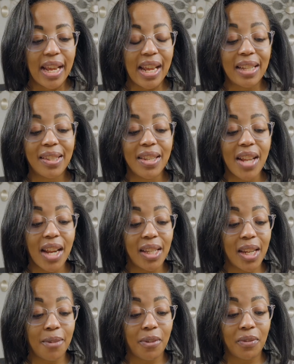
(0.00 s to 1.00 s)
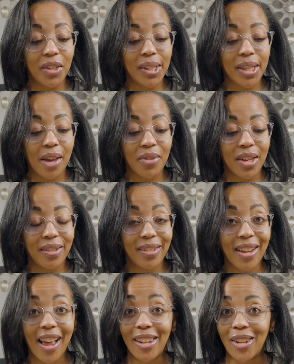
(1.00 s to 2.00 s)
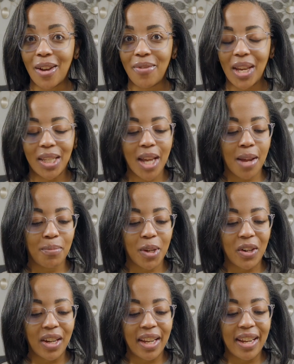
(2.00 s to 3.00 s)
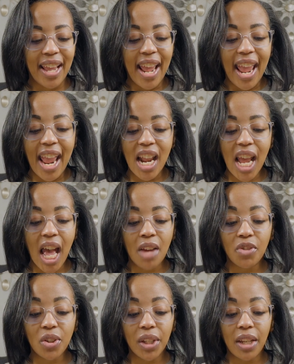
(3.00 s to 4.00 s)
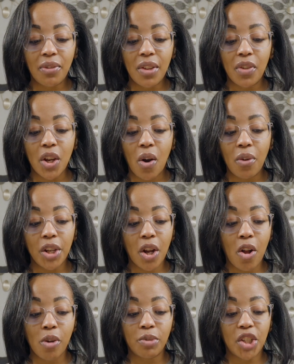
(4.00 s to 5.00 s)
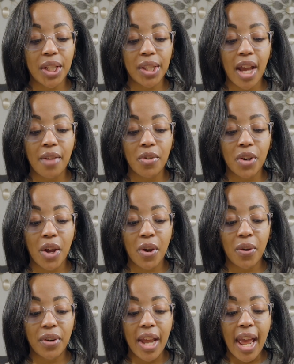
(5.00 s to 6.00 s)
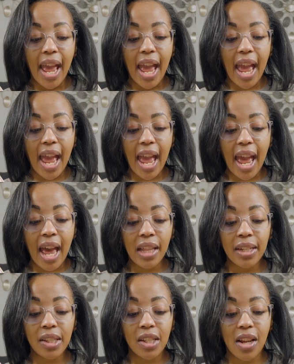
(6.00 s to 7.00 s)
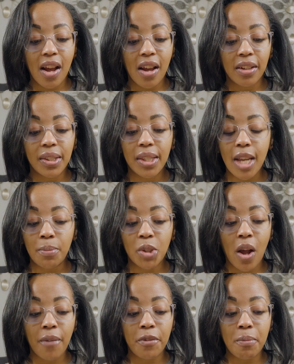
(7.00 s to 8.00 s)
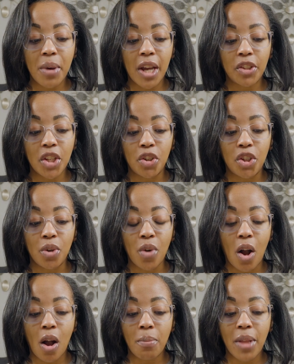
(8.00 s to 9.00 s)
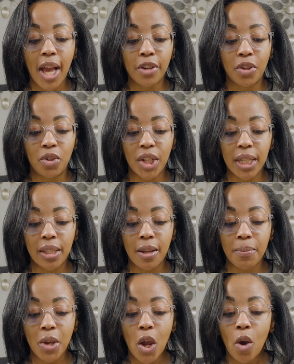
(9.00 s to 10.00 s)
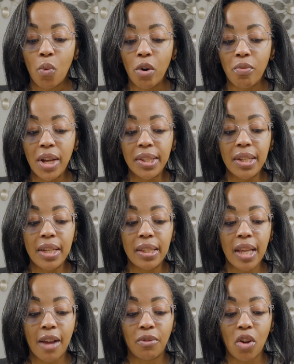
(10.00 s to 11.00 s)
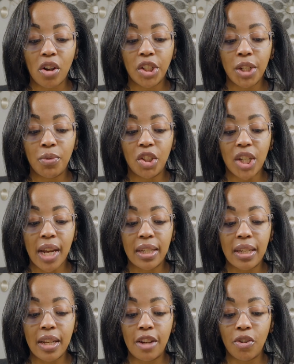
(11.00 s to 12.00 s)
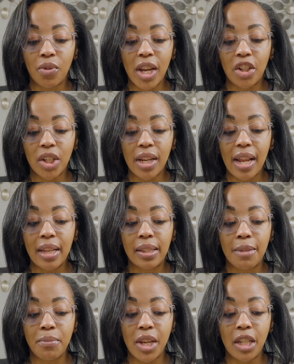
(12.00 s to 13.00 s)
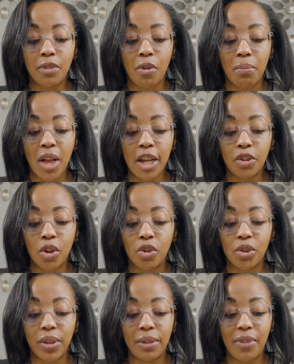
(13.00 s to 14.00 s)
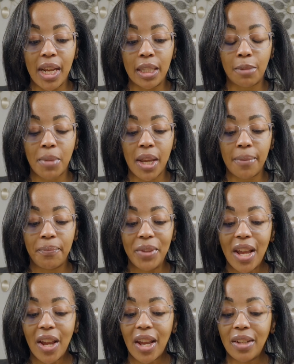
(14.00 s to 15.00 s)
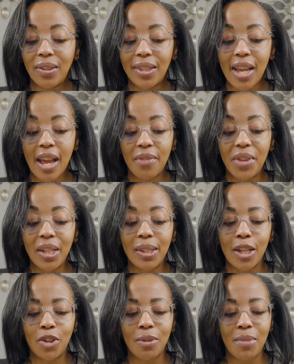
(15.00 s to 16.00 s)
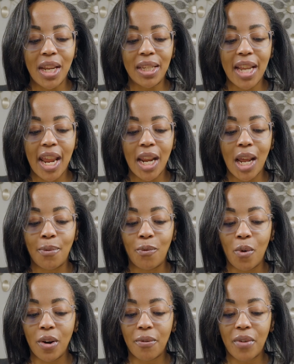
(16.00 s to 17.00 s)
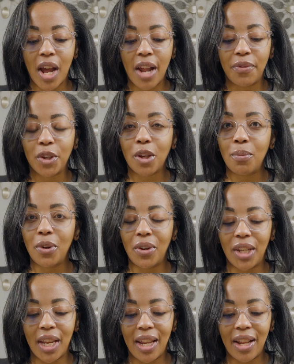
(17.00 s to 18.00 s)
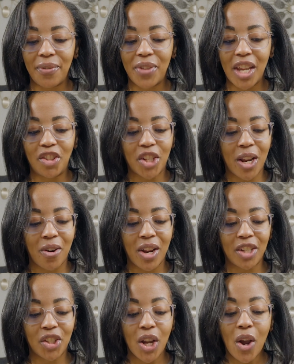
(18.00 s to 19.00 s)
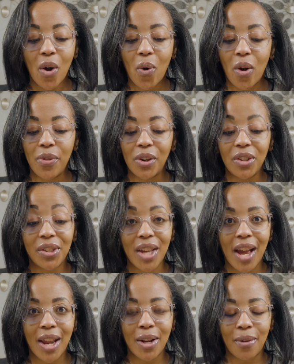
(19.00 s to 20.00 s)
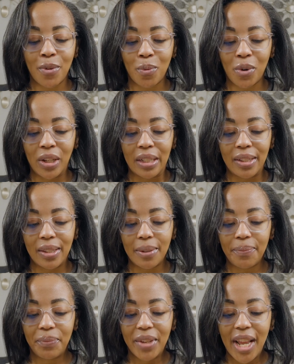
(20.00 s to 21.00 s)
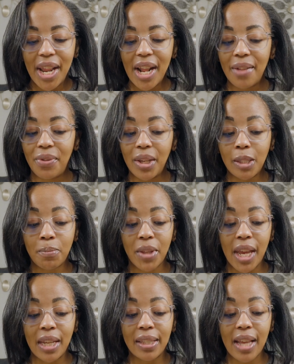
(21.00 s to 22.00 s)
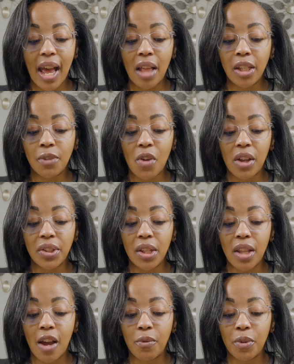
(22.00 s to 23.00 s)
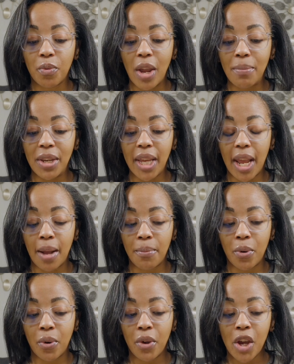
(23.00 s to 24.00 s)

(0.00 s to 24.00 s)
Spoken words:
It's 1957. I love that time period. And after leaving the only home she has ever known, Alice Young steps off the bus into all-Black New Jessup, where residents have largely rejected integration as the means for Black social advancement. Instead, they seek to maintain and fortify the community they cherish on their side of the woods. In this place, Alice falls in love with Raymond Campbell,